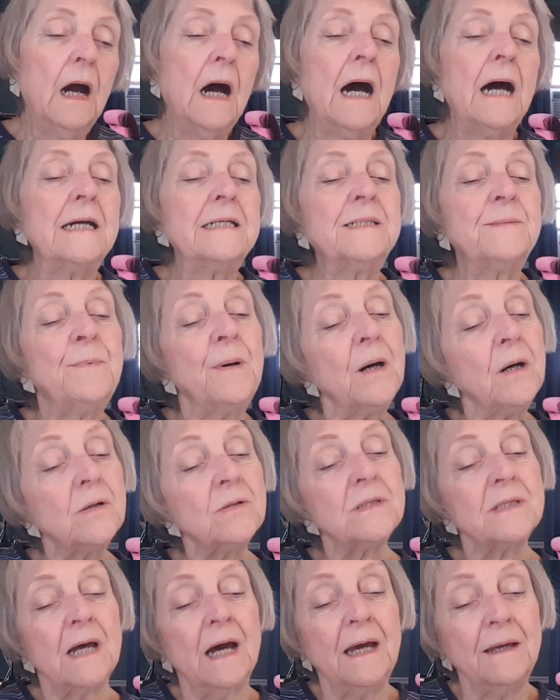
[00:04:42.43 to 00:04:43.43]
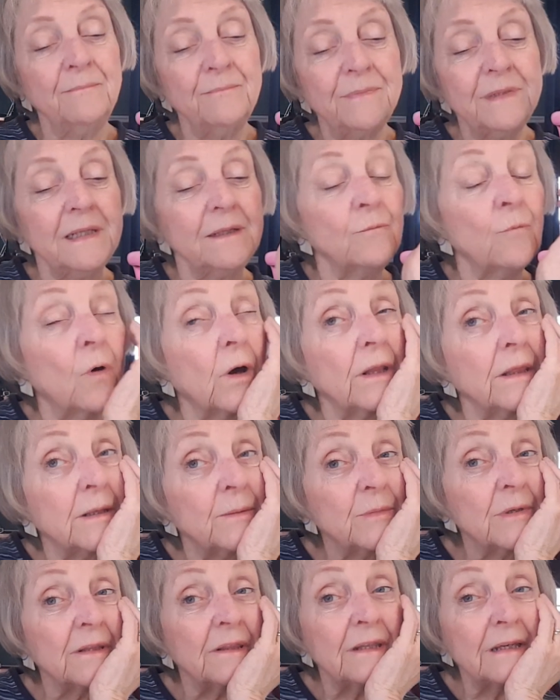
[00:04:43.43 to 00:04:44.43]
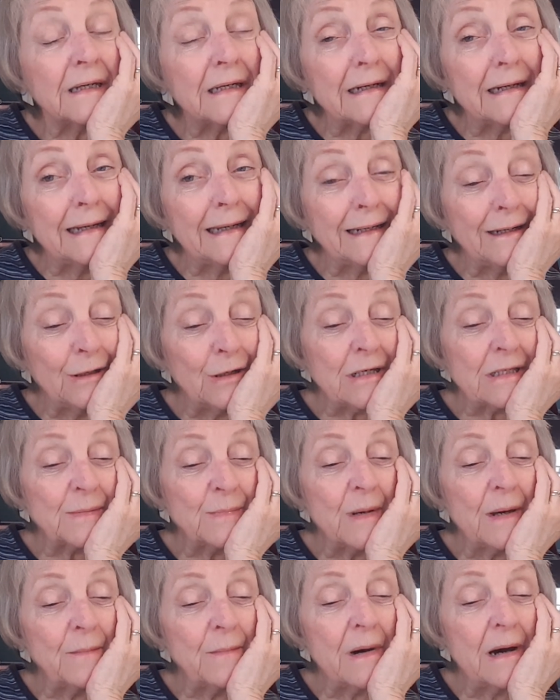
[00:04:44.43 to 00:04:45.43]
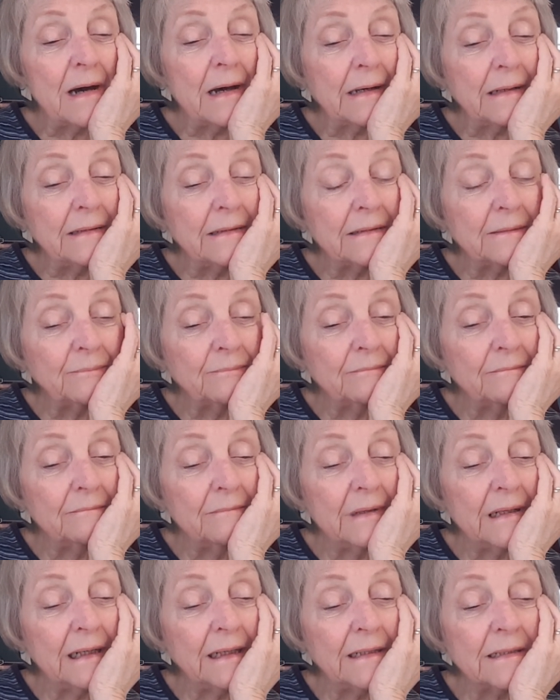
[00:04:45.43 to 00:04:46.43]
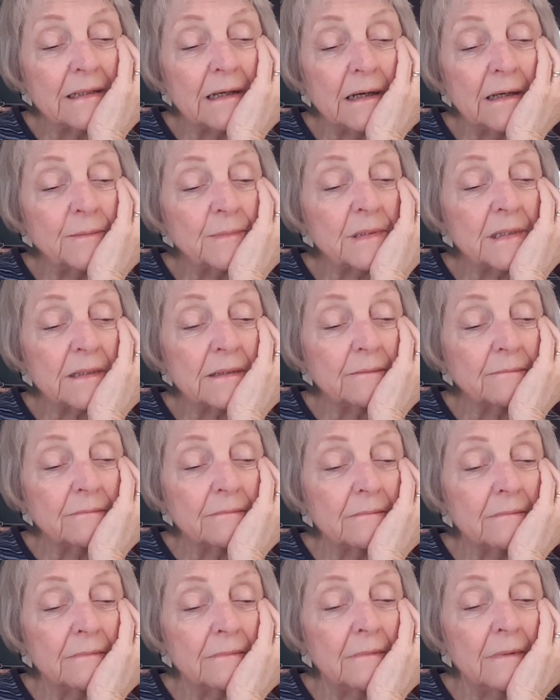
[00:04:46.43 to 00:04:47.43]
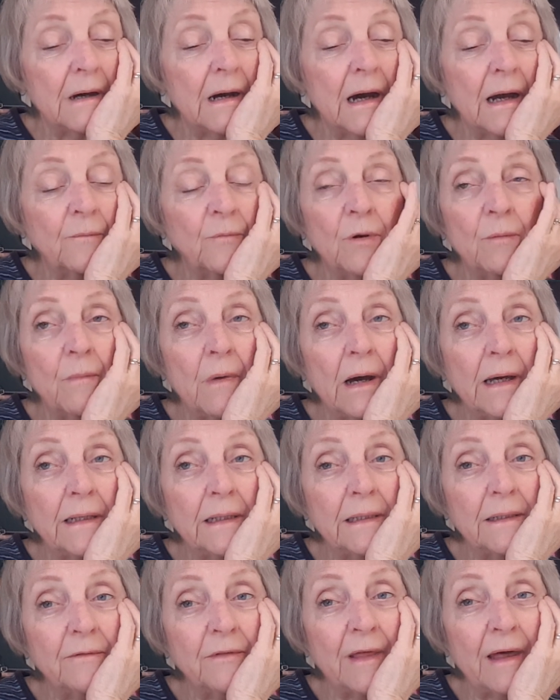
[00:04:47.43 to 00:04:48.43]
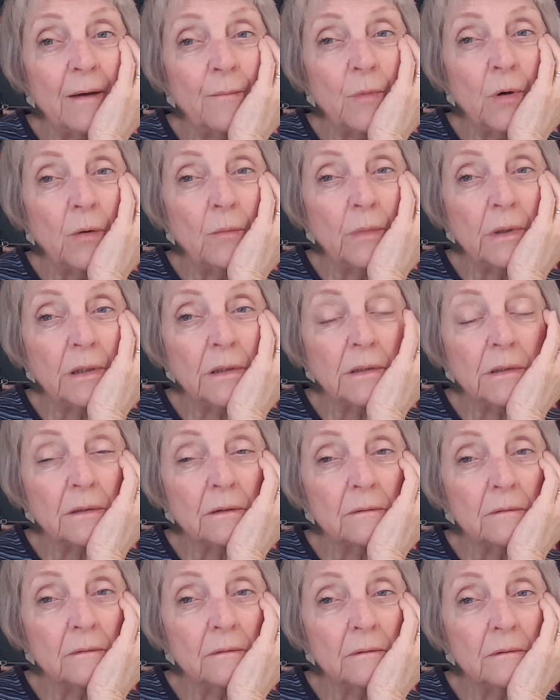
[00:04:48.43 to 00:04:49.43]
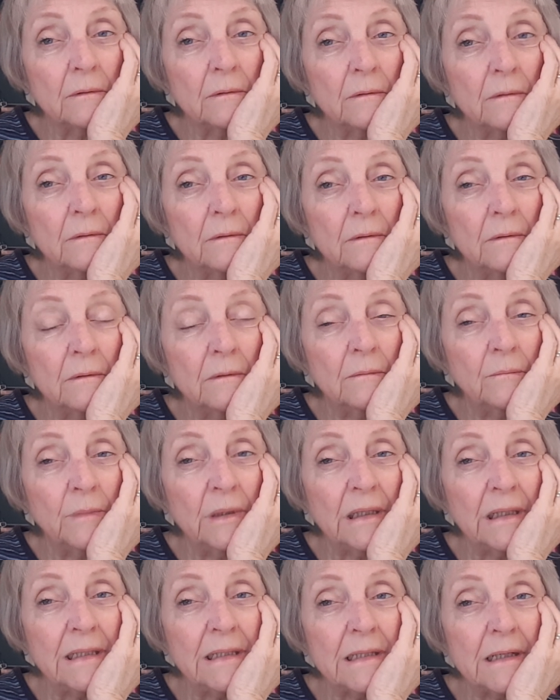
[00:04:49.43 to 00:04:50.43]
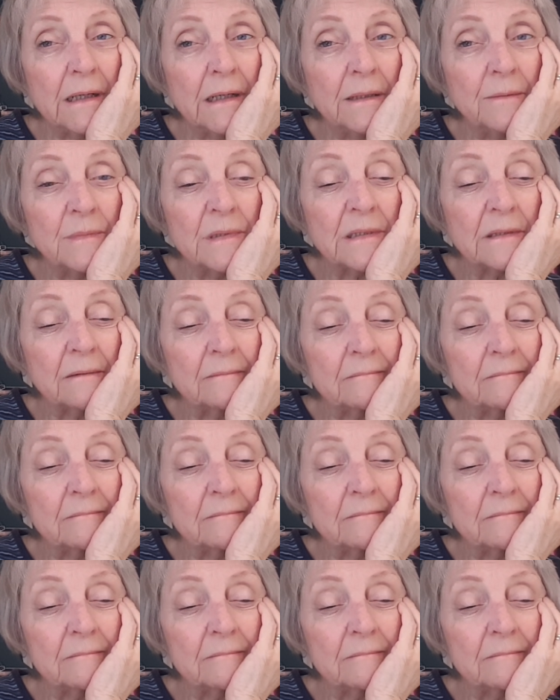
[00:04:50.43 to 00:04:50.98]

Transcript: I suppose I didn't want them to think I had lost my mind. Many times I'm reminded of that moment. Many times.